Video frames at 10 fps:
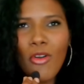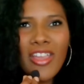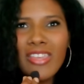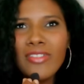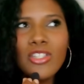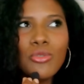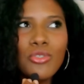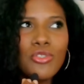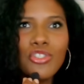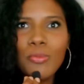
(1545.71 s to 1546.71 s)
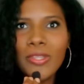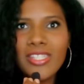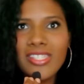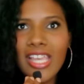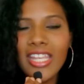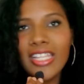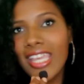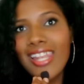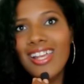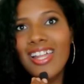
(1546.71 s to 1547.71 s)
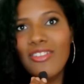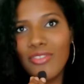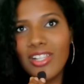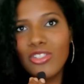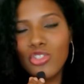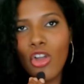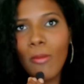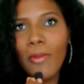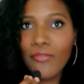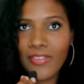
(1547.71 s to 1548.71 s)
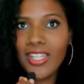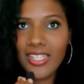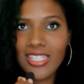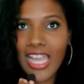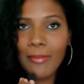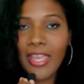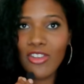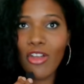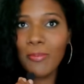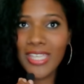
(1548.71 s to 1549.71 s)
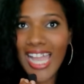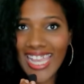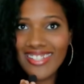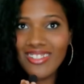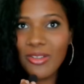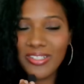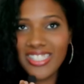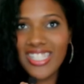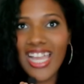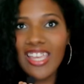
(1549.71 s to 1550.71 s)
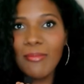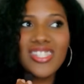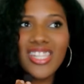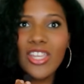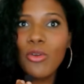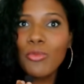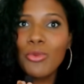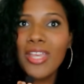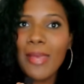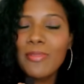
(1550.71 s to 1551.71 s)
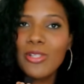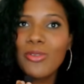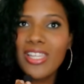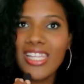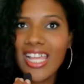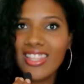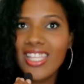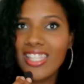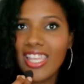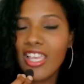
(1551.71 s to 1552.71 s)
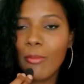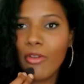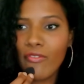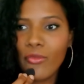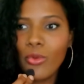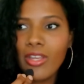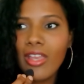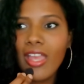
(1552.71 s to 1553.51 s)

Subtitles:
or even do YouTube on the side and get a real job to fill her time and not be idle all the time, just sitting home doing absolutely nothing, thinking about food.